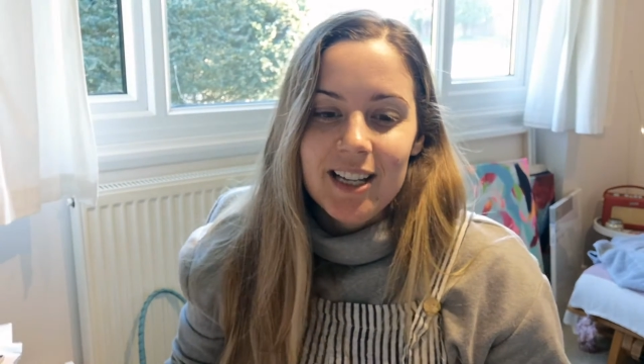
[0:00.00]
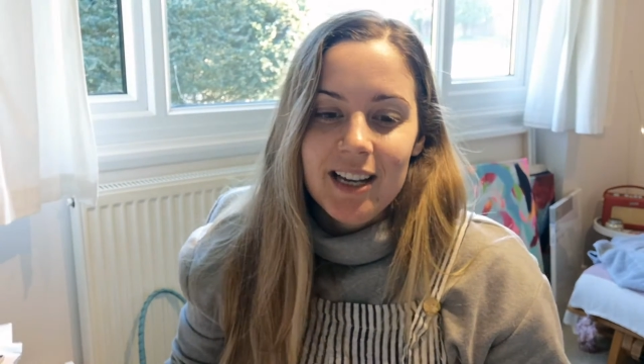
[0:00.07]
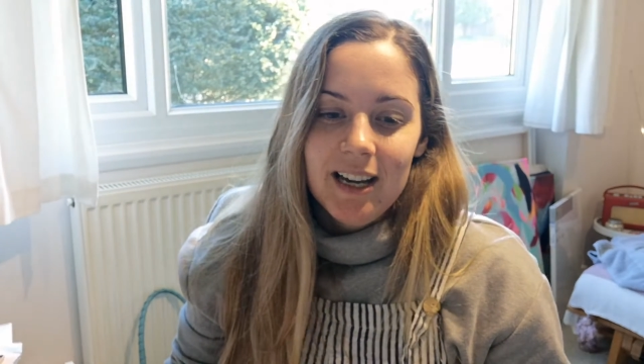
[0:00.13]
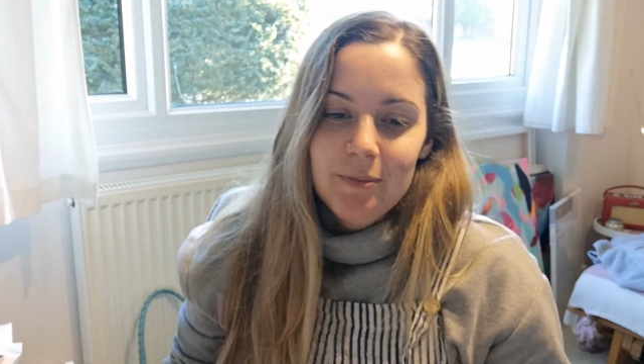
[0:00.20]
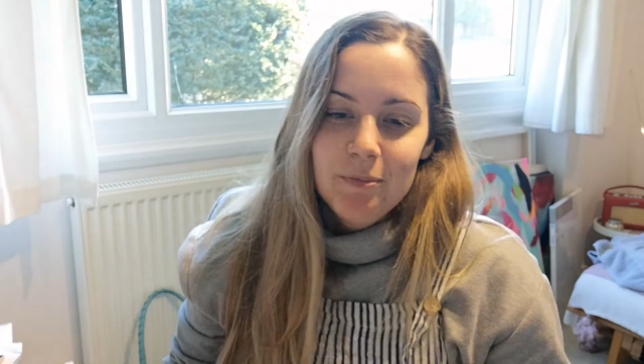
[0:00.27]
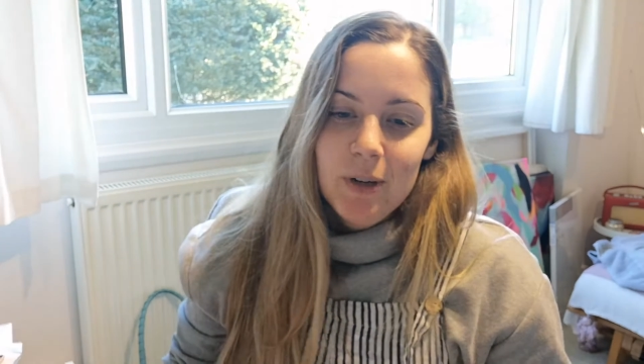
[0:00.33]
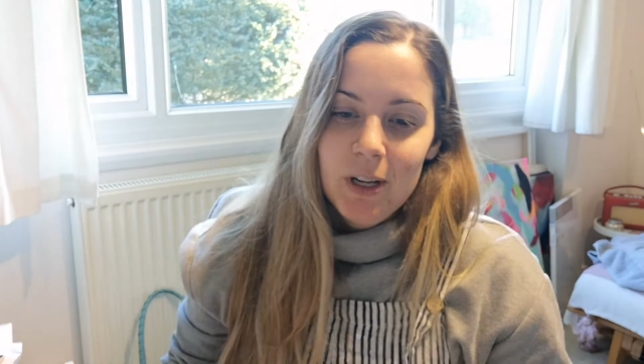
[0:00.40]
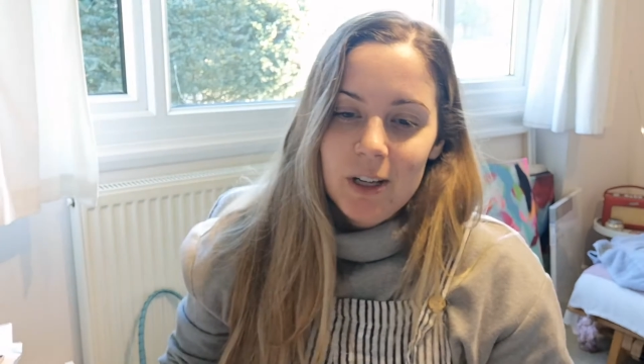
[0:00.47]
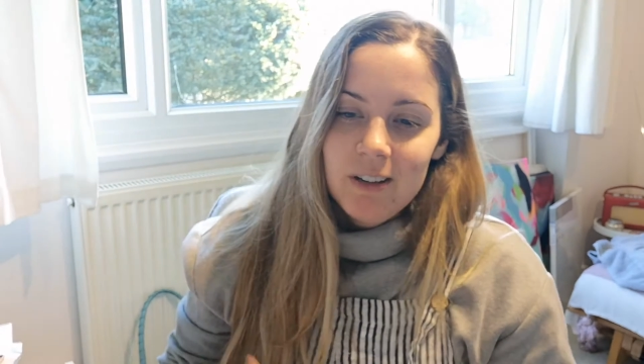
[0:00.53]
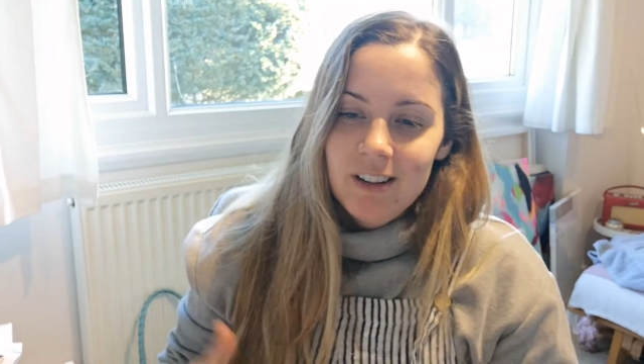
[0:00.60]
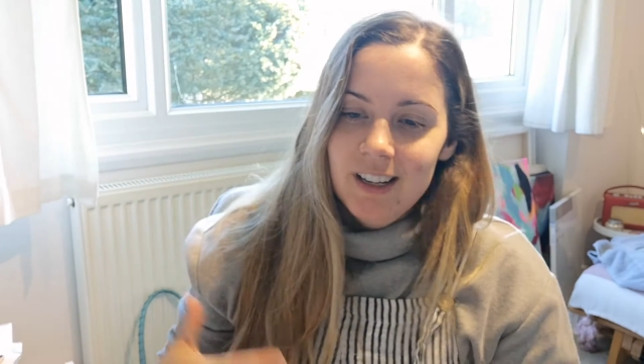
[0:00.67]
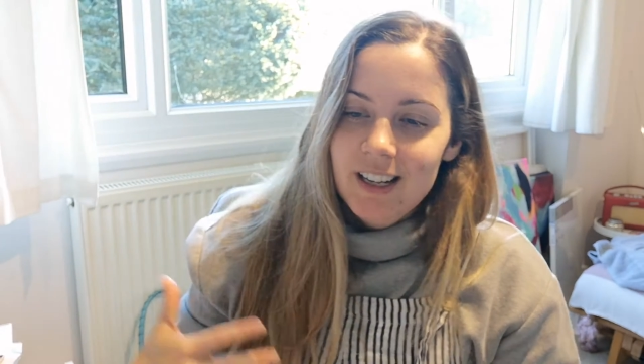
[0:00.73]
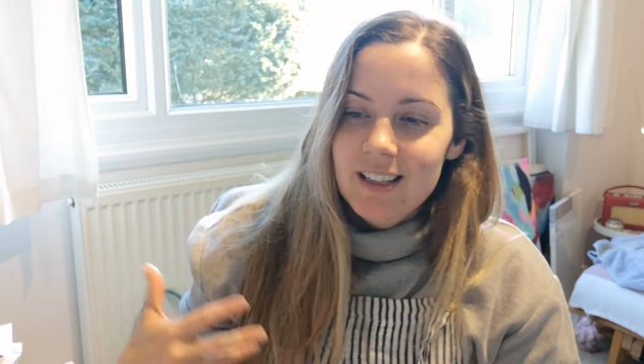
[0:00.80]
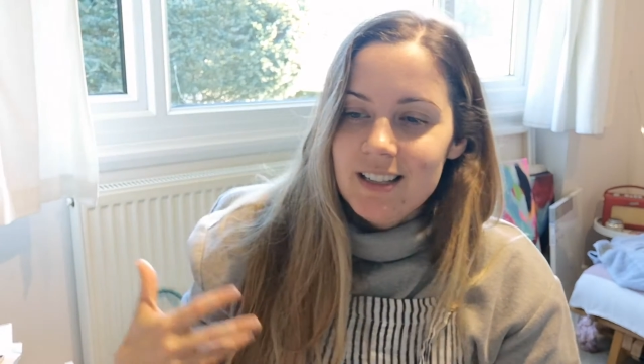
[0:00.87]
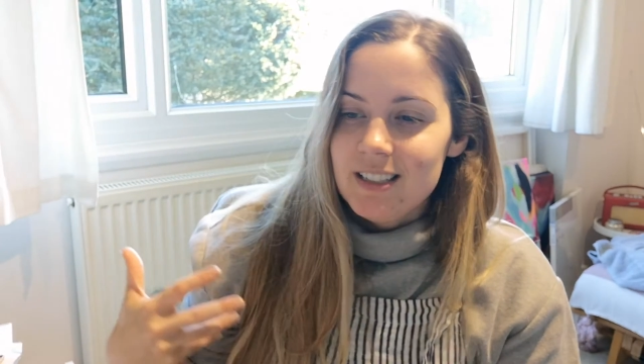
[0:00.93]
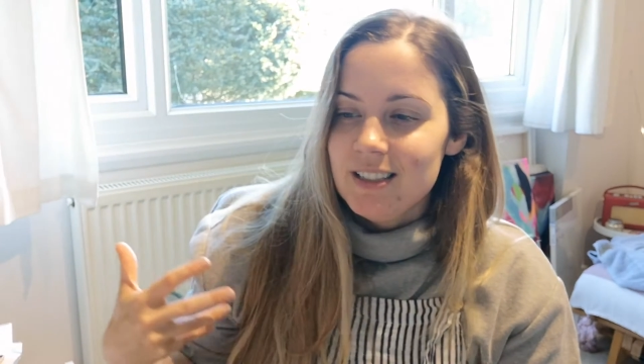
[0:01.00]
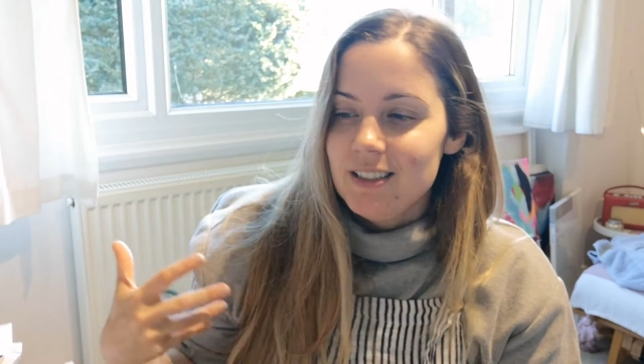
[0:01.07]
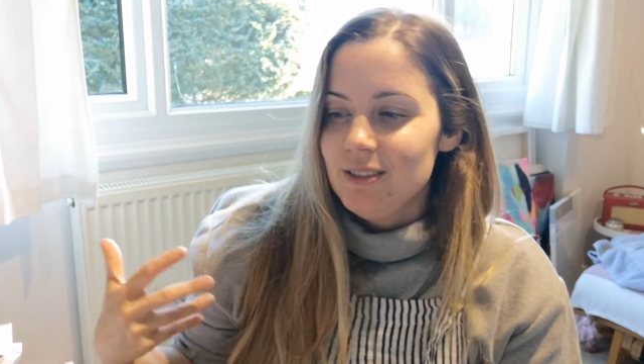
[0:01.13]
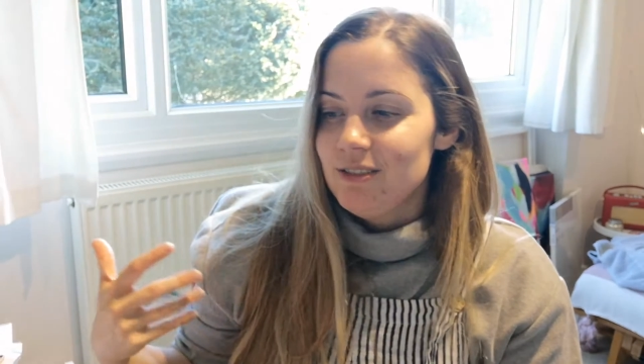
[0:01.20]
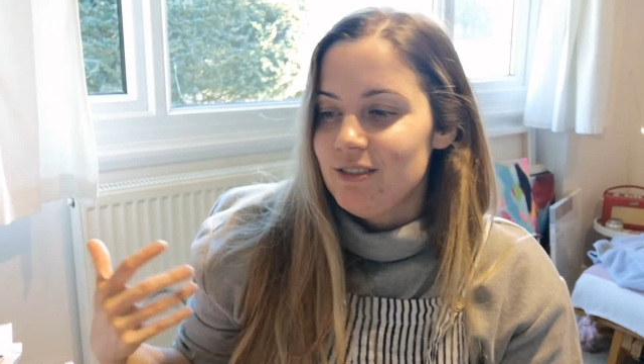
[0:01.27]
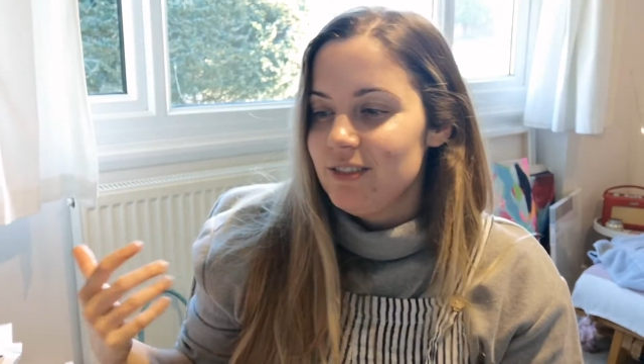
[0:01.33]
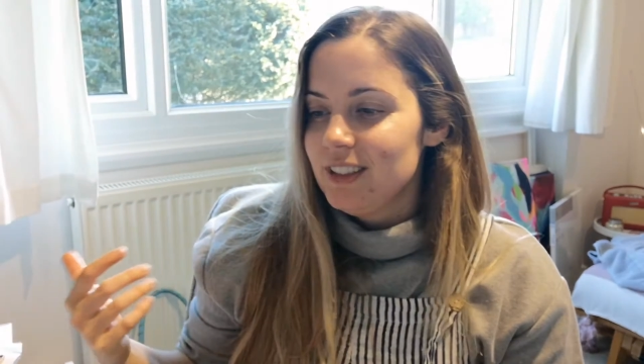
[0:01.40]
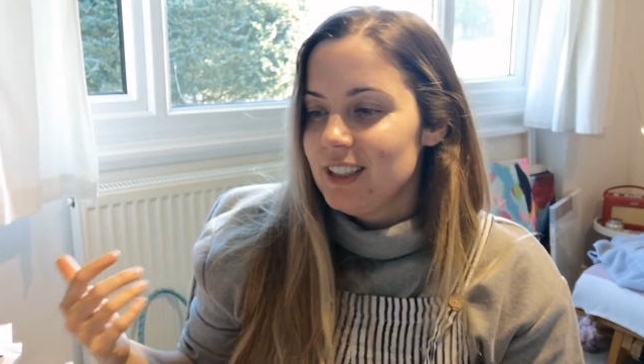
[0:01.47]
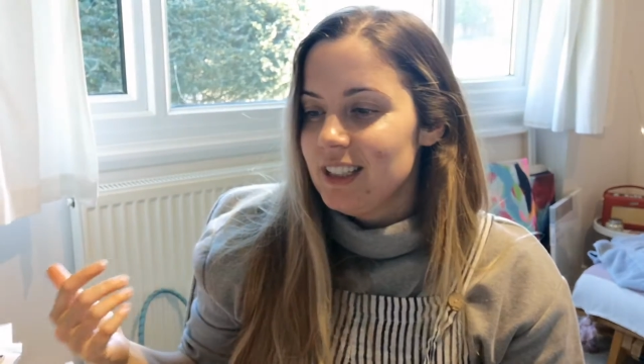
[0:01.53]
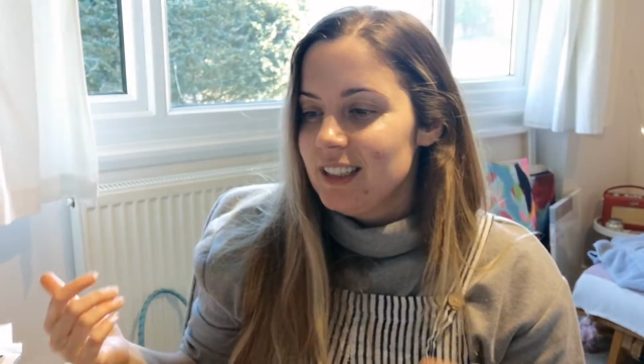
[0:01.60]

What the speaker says: and my creative